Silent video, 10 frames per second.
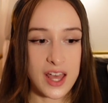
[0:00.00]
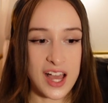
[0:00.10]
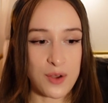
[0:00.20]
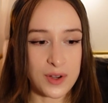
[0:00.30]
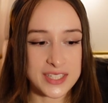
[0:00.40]

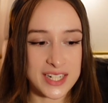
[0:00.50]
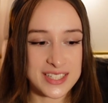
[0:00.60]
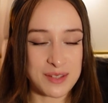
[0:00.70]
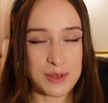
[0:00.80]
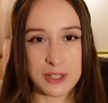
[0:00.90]
I watch like
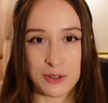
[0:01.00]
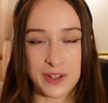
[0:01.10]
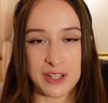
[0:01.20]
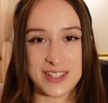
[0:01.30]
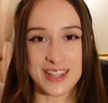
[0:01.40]
some YouTube
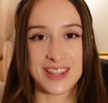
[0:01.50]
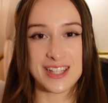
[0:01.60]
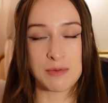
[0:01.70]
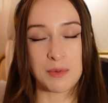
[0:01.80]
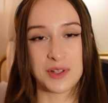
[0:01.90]
videos and
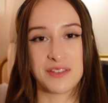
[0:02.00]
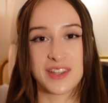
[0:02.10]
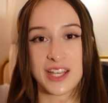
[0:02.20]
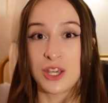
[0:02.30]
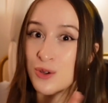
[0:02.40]
these people live in
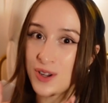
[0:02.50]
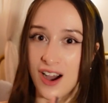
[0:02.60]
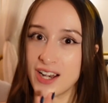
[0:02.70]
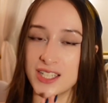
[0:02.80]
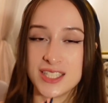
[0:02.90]
like cute
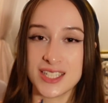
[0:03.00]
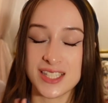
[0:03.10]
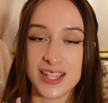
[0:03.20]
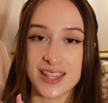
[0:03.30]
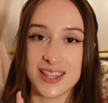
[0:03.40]
cottages
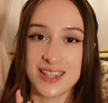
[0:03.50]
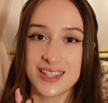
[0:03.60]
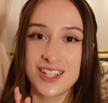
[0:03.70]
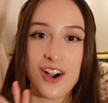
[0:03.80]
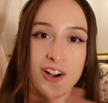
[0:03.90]
and
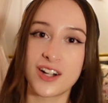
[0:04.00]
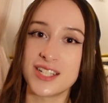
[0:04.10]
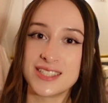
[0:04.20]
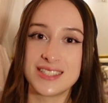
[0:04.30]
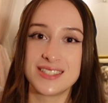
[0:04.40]

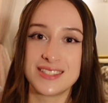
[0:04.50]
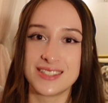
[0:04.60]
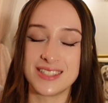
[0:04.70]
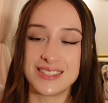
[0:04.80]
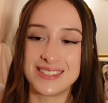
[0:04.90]
garden
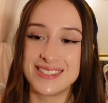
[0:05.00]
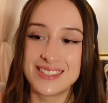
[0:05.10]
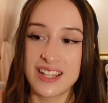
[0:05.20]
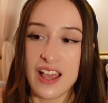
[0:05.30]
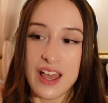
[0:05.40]
and
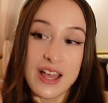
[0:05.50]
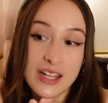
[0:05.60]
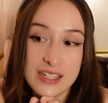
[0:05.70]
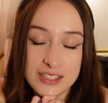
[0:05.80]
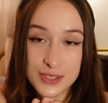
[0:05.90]

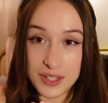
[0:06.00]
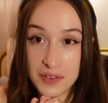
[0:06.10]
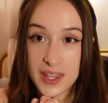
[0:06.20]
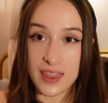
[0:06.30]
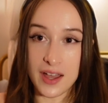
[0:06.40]
do stuff
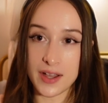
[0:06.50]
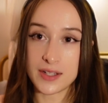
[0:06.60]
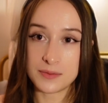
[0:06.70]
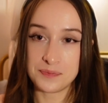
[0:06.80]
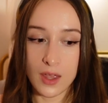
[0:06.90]
like that.